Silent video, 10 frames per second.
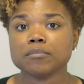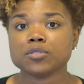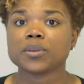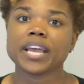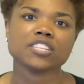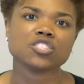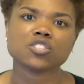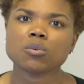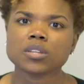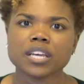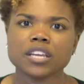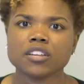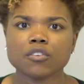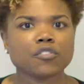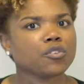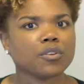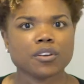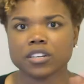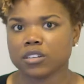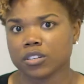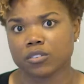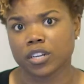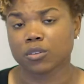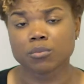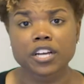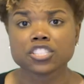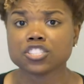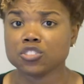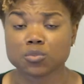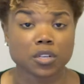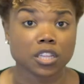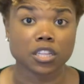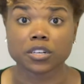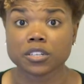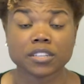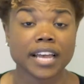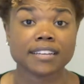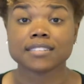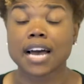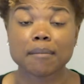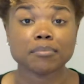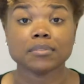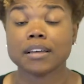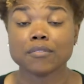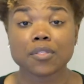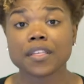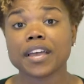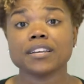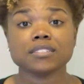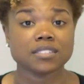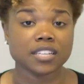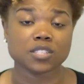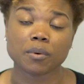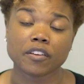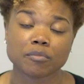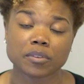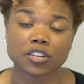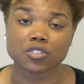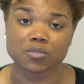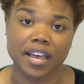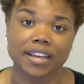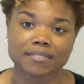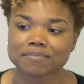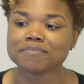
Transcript: So yeah, it's totally, if you are in a rush and you just want to learn like top level things, it's a way for me to do that.